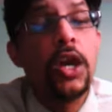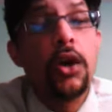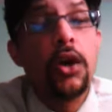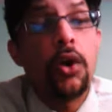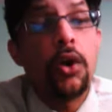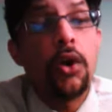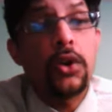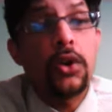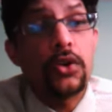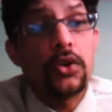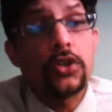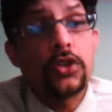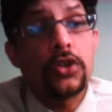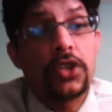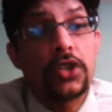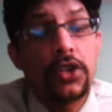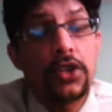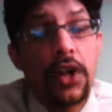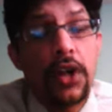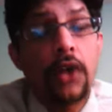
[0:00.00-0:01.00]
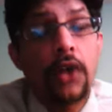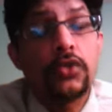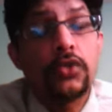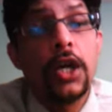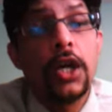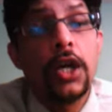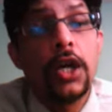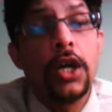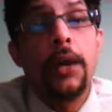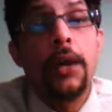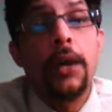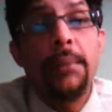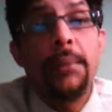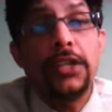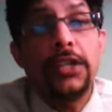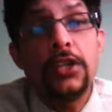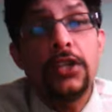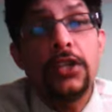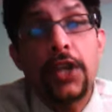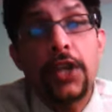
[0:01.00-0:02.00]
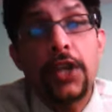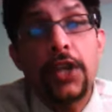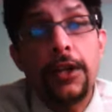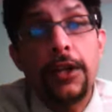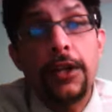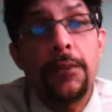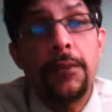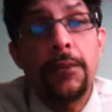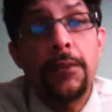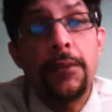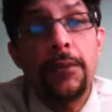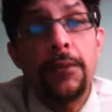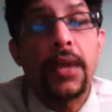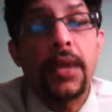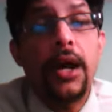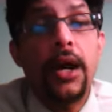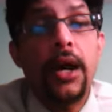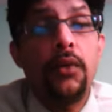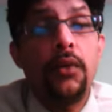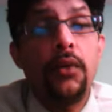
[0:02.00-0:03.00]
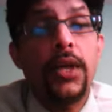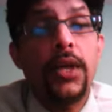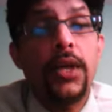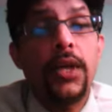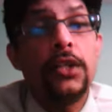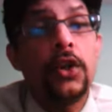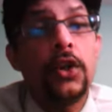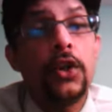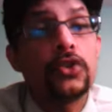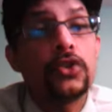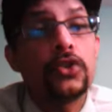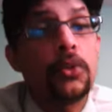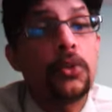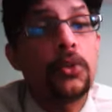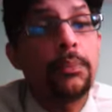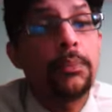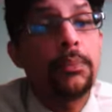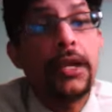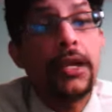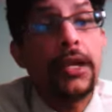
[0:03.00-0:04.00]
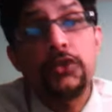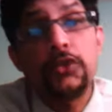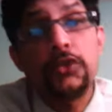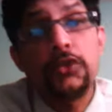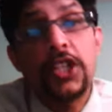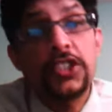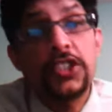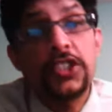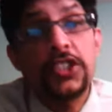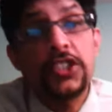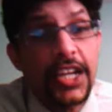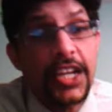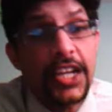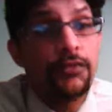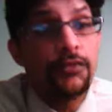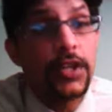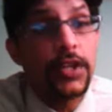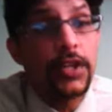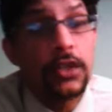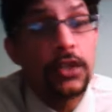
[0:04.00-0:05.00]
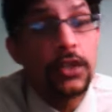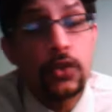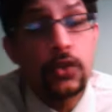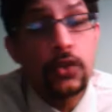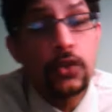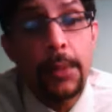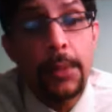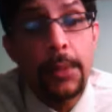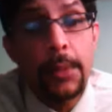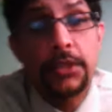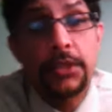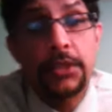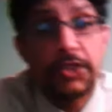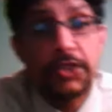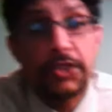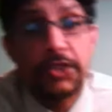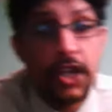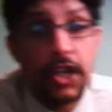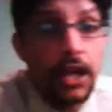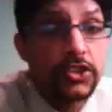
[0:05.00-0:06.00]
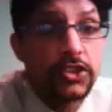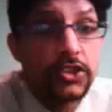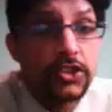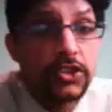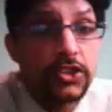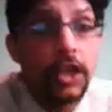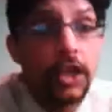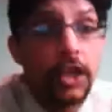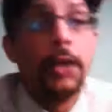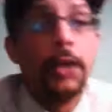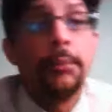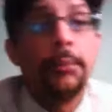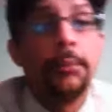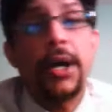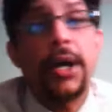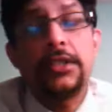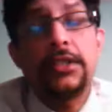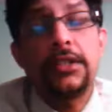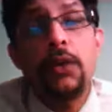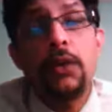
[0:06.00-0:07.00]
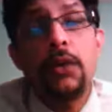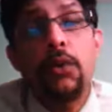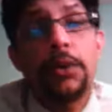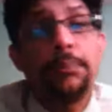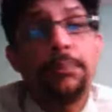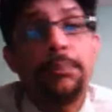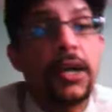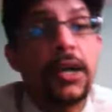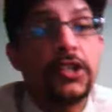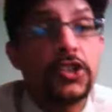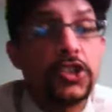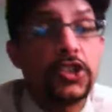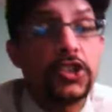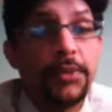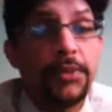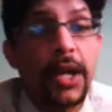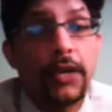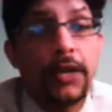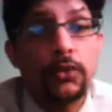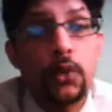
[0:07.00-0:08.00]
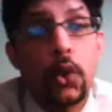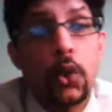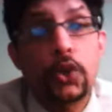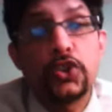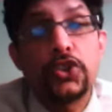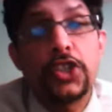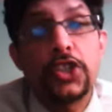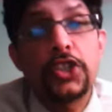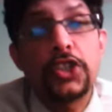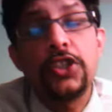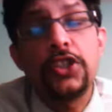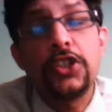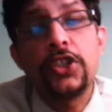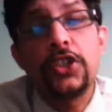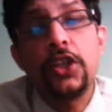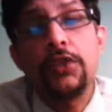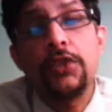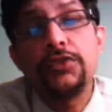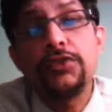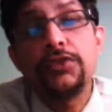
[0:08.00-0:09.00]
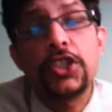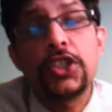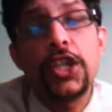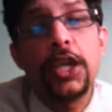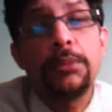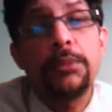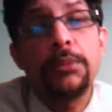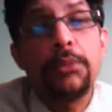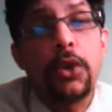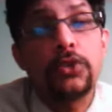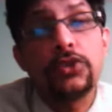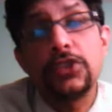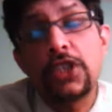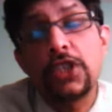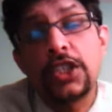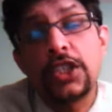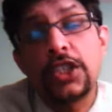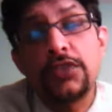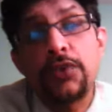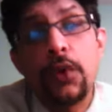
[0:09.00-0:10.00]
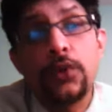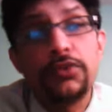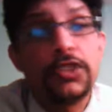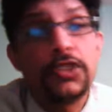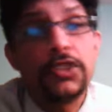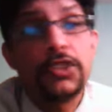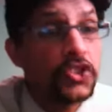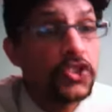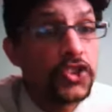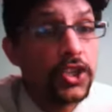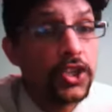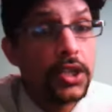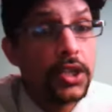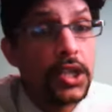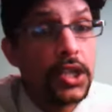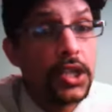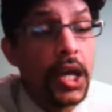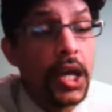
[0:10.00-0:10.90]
all across the ground. Brendan Taylor, he also played, I would say, second fiddle to Hamilton Masakadza. But what a partnership that was. 63 of 68 balls to 6 fours, which ensured